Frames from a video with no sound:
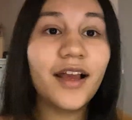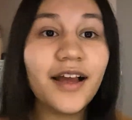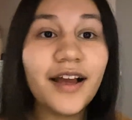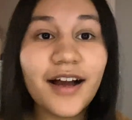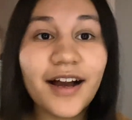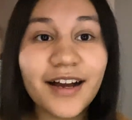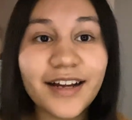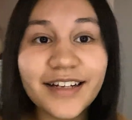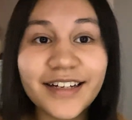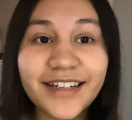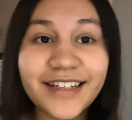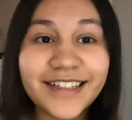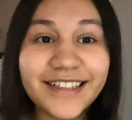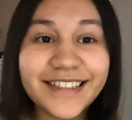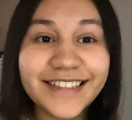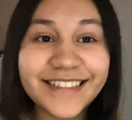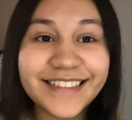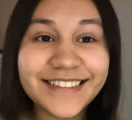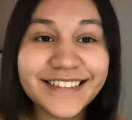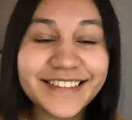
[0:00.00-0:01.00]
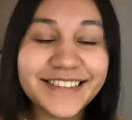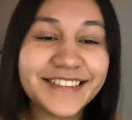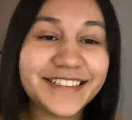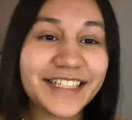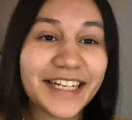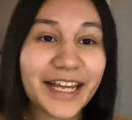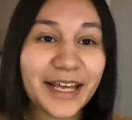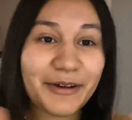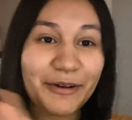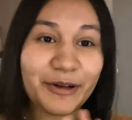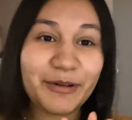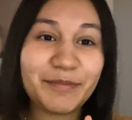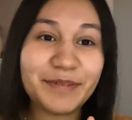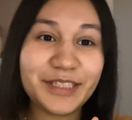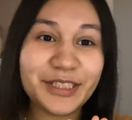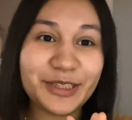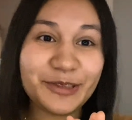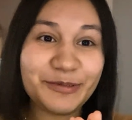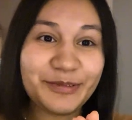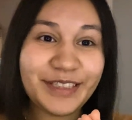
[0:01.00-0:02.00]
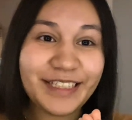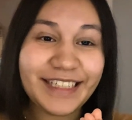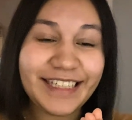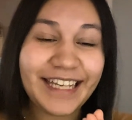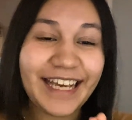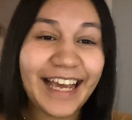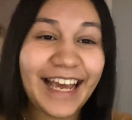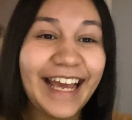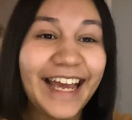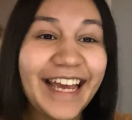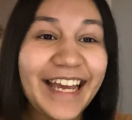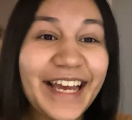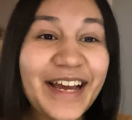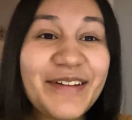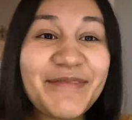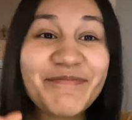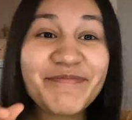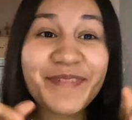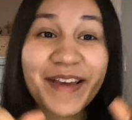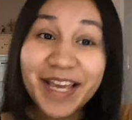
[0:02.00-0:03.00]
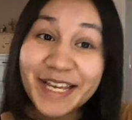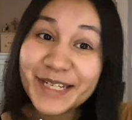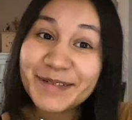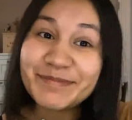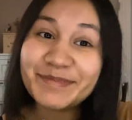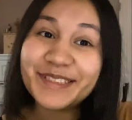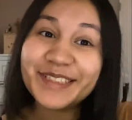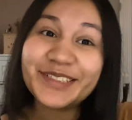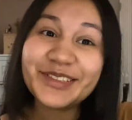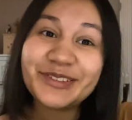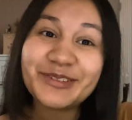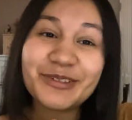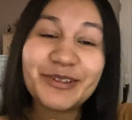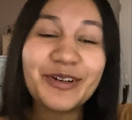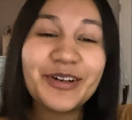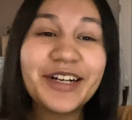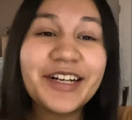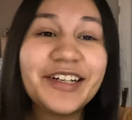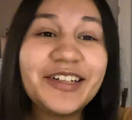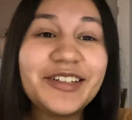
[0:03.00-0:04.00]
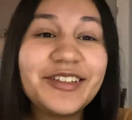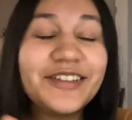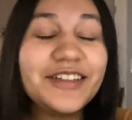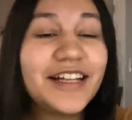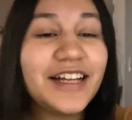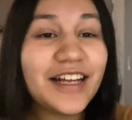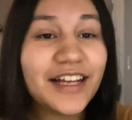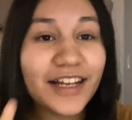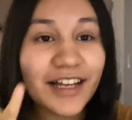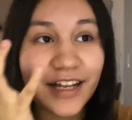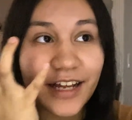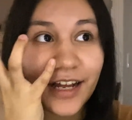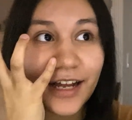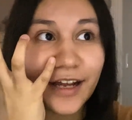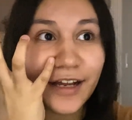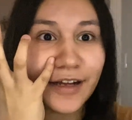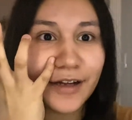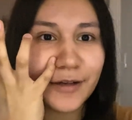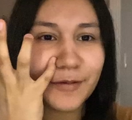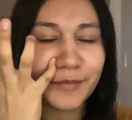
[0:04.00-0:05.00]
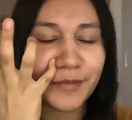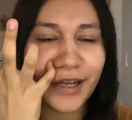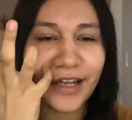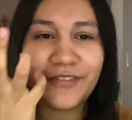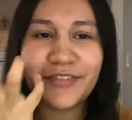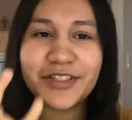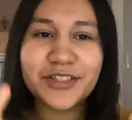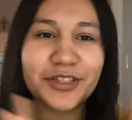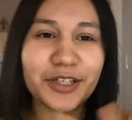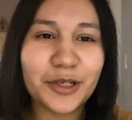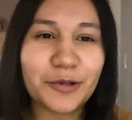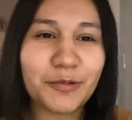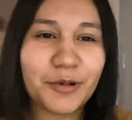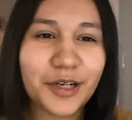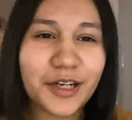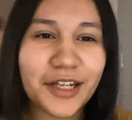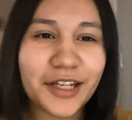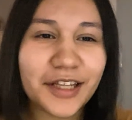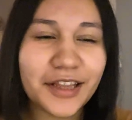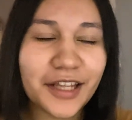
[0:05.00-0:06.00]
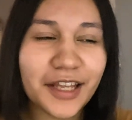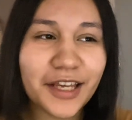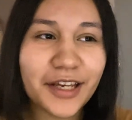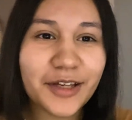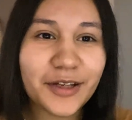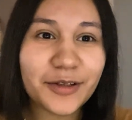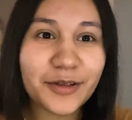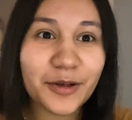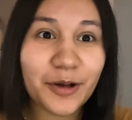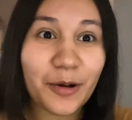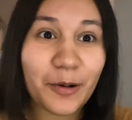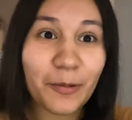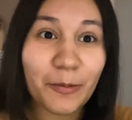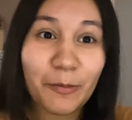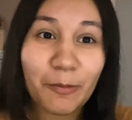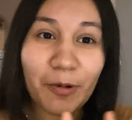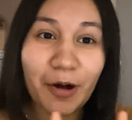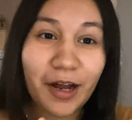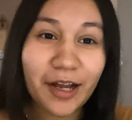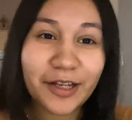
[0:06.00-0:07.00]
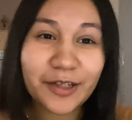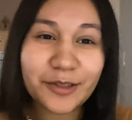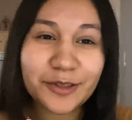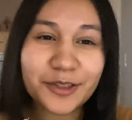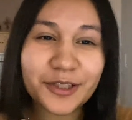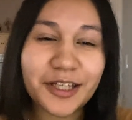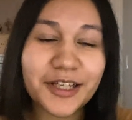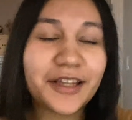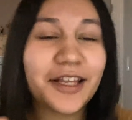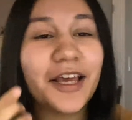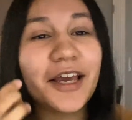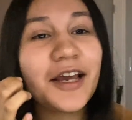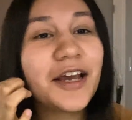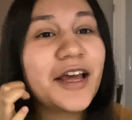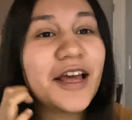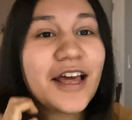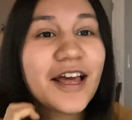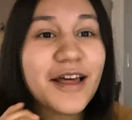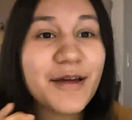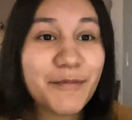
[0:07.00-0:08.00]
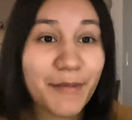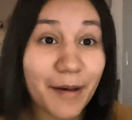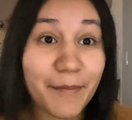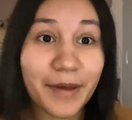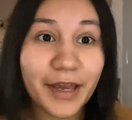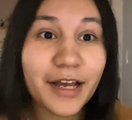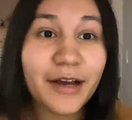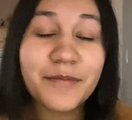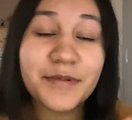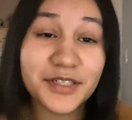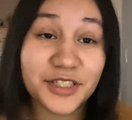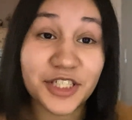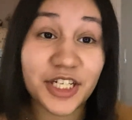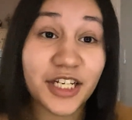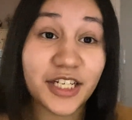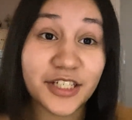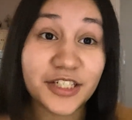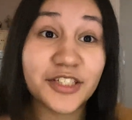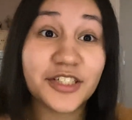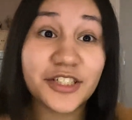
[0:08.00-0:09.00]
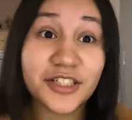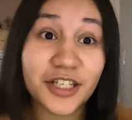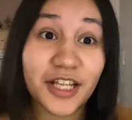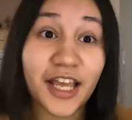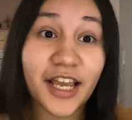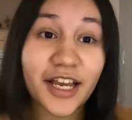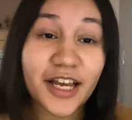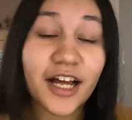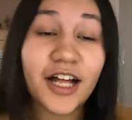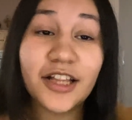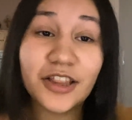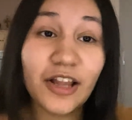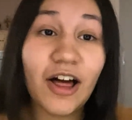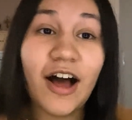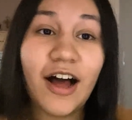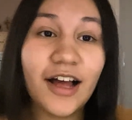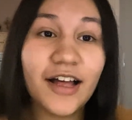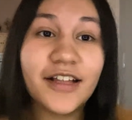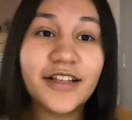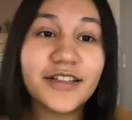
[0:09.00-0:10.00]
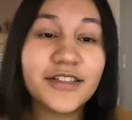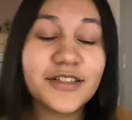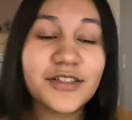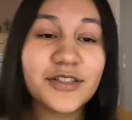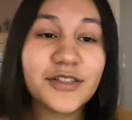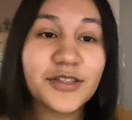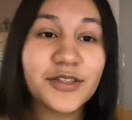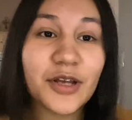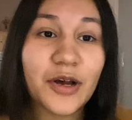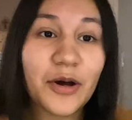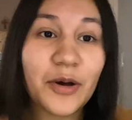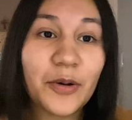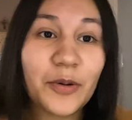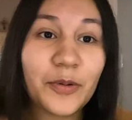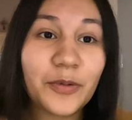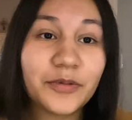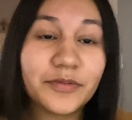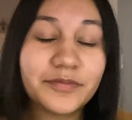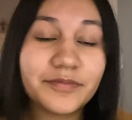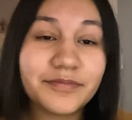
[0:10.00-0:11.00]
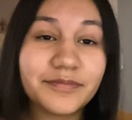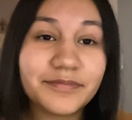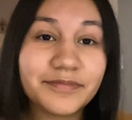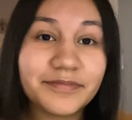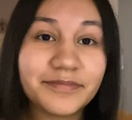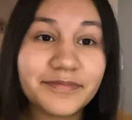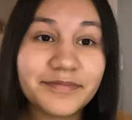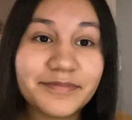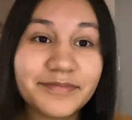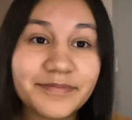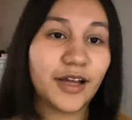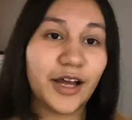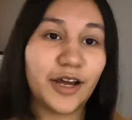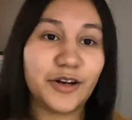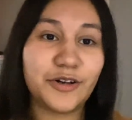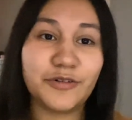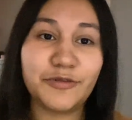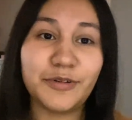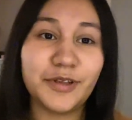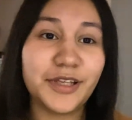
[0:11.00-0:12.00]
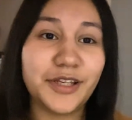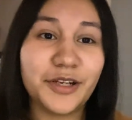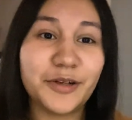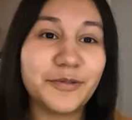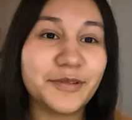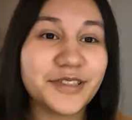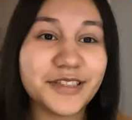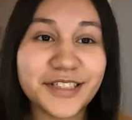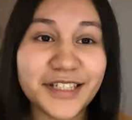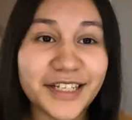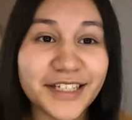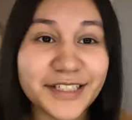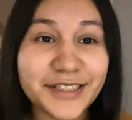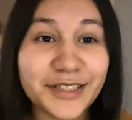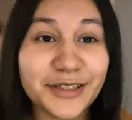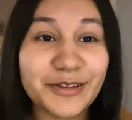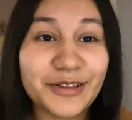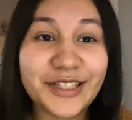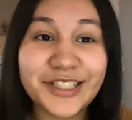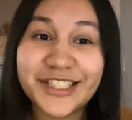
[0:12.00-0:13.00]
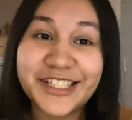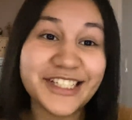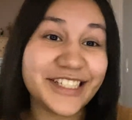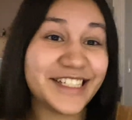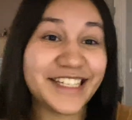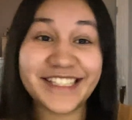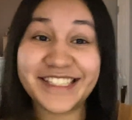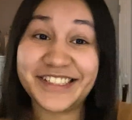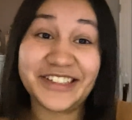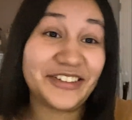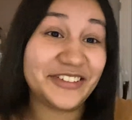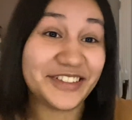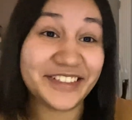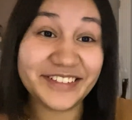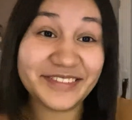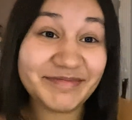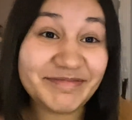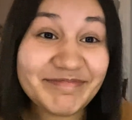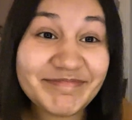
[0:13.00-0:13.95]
Hi guys, today we're going to be doing a makeup tutorial. I haven't done one in like a while, and like my makeup has changed like a lot, so I don't really know what to say, so let's just get started.